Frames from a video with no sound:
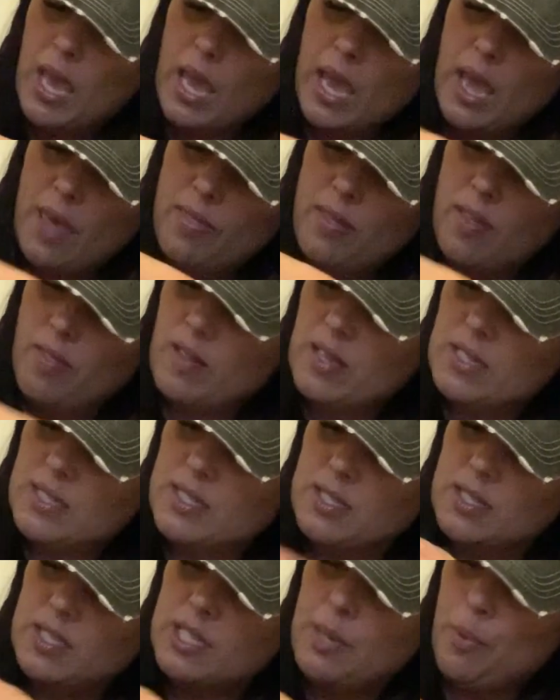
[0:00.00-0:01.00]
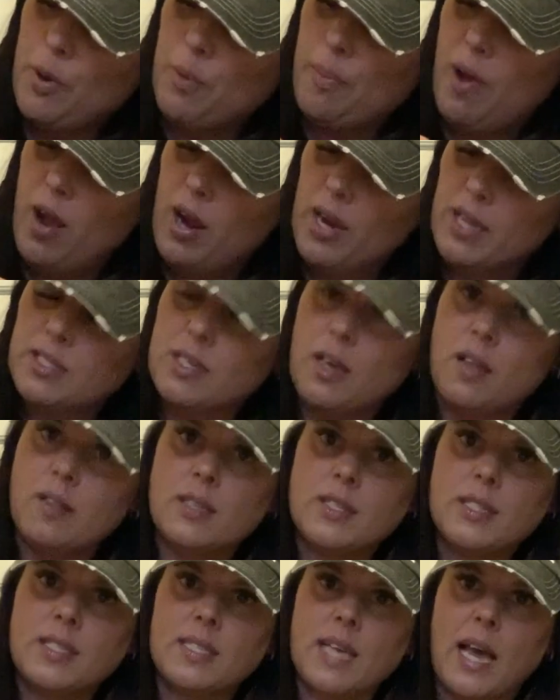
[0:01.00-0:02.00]
And then these zipper pockets on
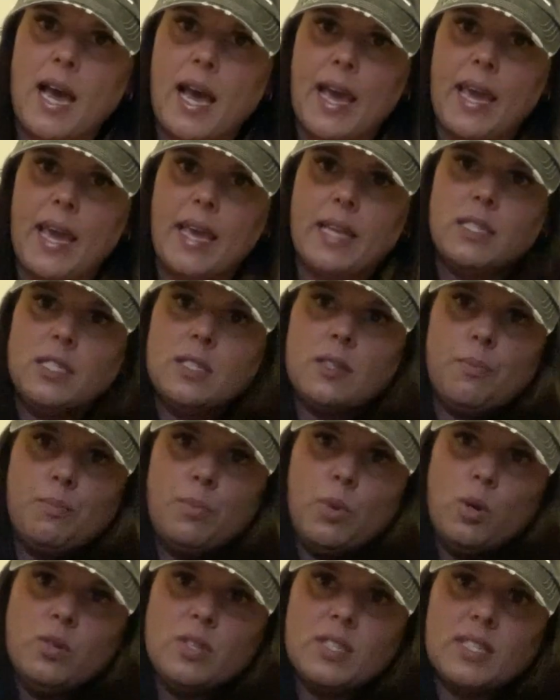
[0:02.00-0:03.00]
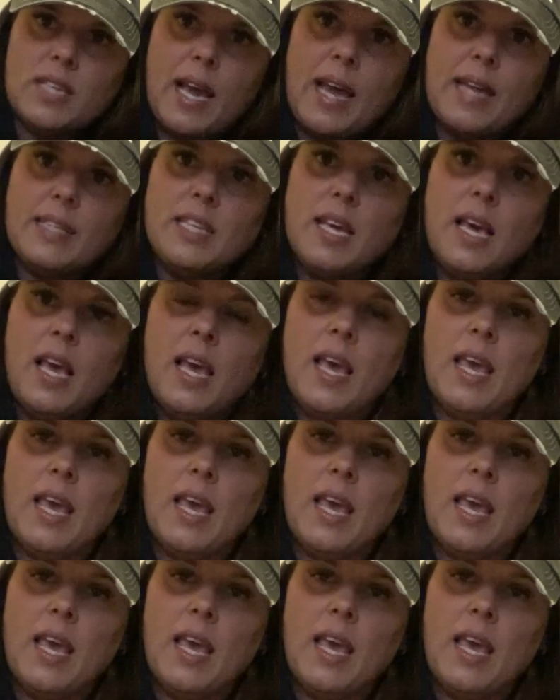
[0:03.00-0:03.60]
the sides, both sides.